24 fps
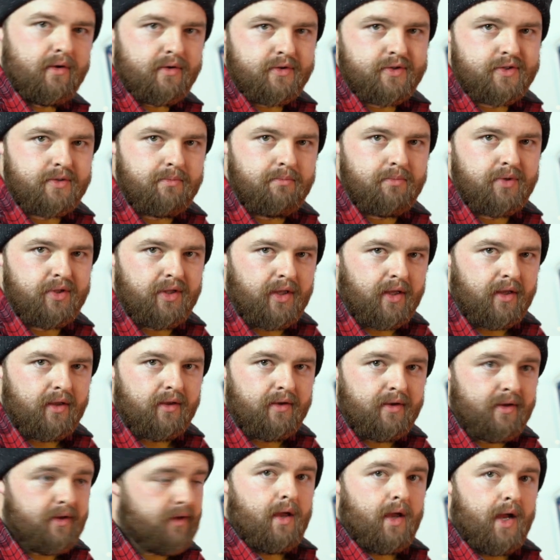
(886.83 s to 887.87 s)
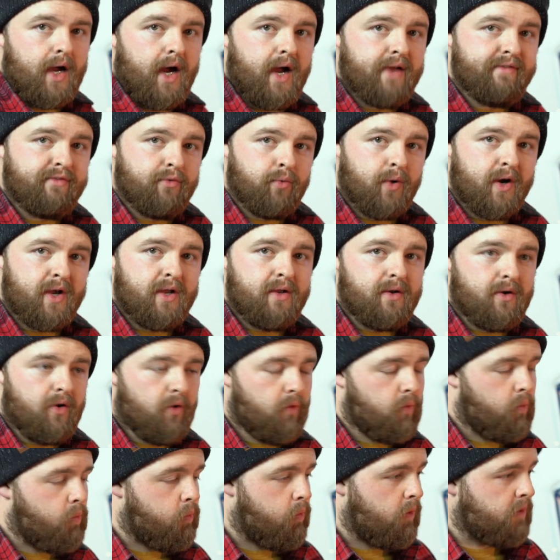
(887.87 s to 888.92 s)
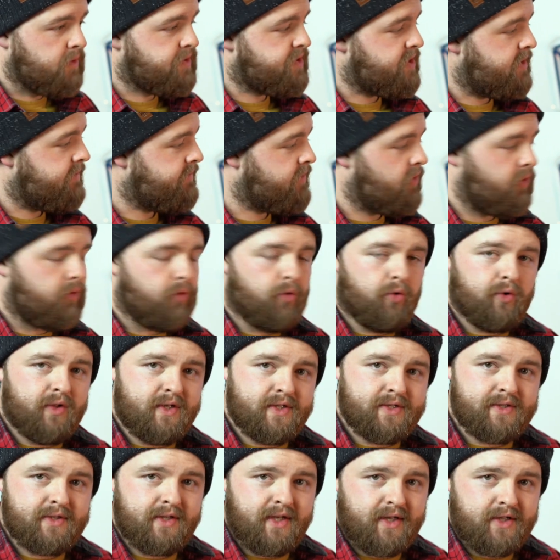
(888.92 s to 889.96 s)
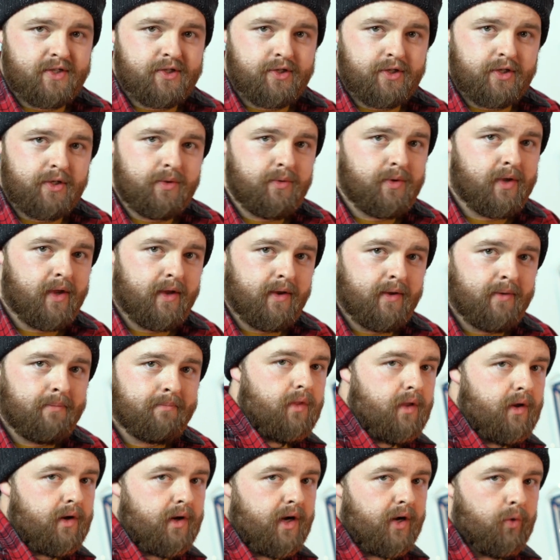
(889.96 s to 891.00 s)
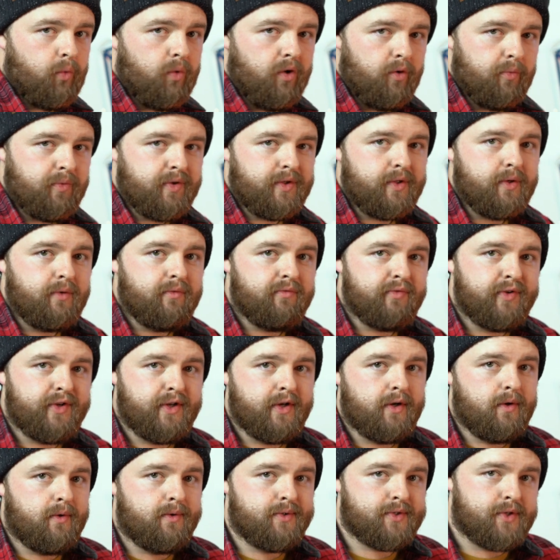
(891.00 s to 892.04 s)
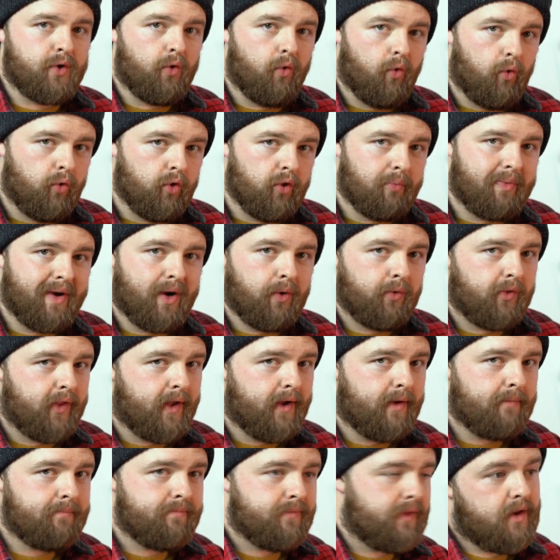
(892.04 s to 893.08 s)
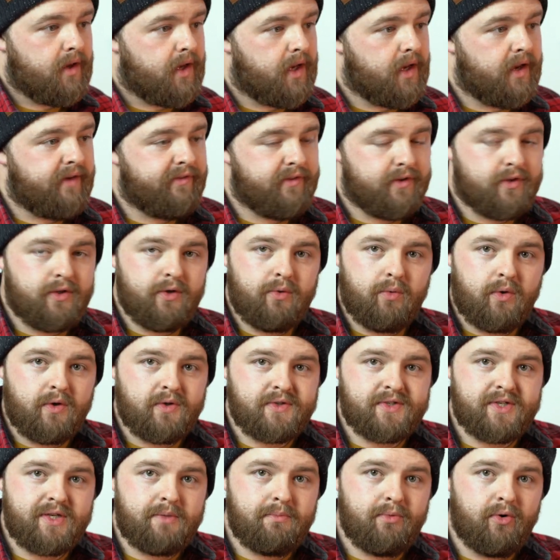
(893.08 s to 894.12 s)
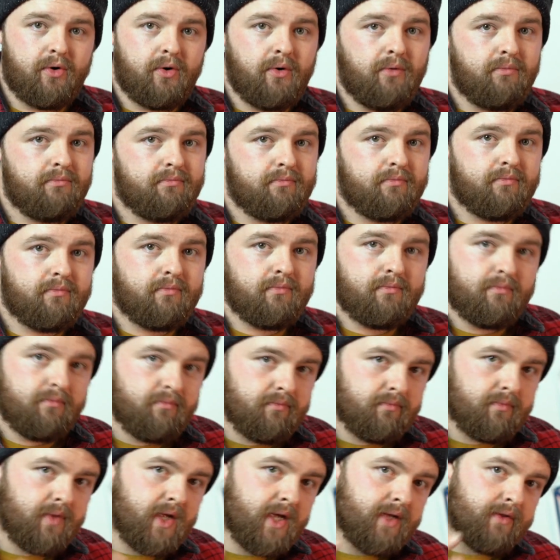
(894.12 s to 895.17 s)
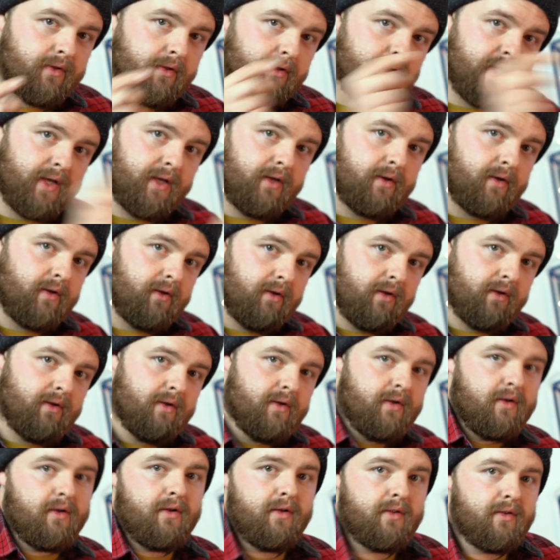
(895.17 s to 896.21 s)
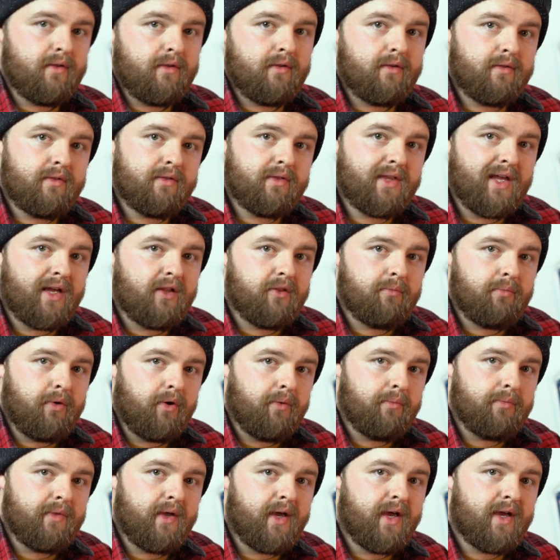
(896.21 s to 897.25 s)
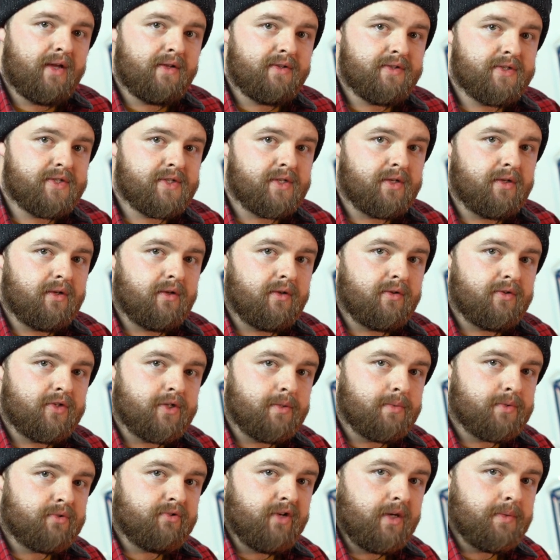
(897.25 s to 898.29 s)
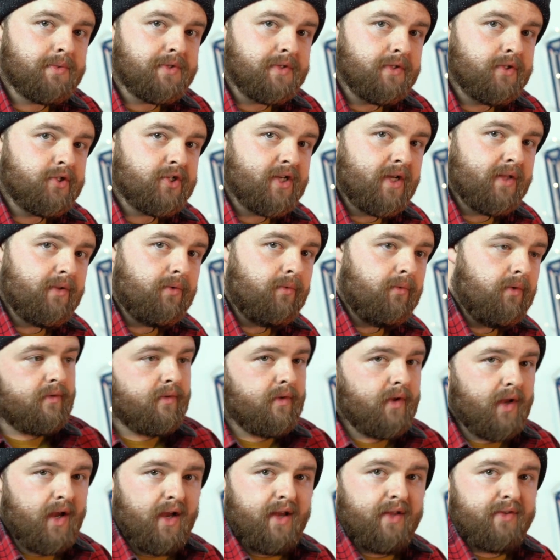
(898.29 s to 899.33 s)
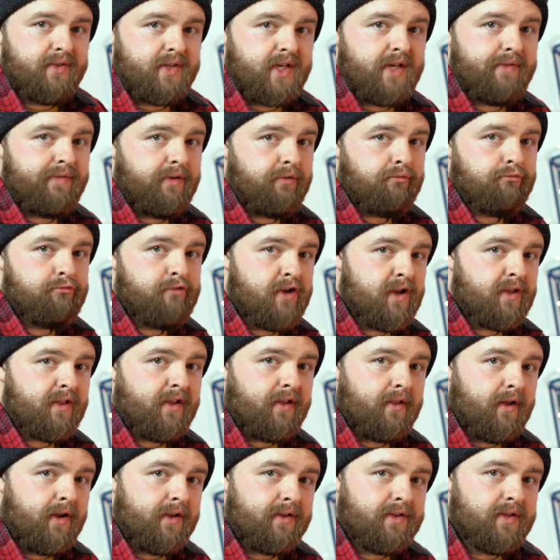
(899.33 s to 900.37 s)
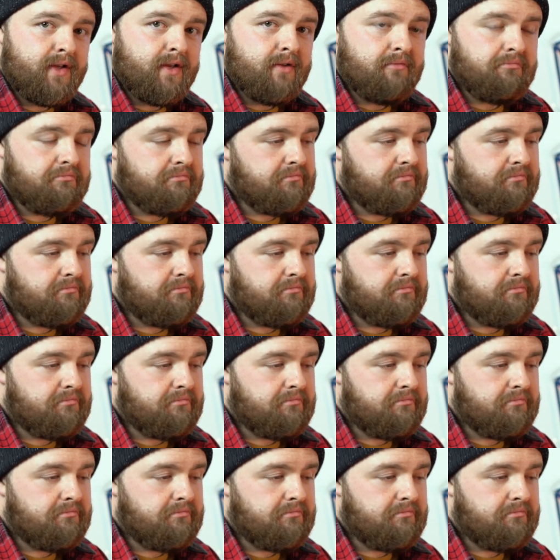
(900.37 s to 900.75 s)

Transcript: some money. Either way, once I've got all this nice new gear, I will be doing videos all about that. If you do want to see more, hit the link down the bottom there to subscribe to the channel, and if you really liked it,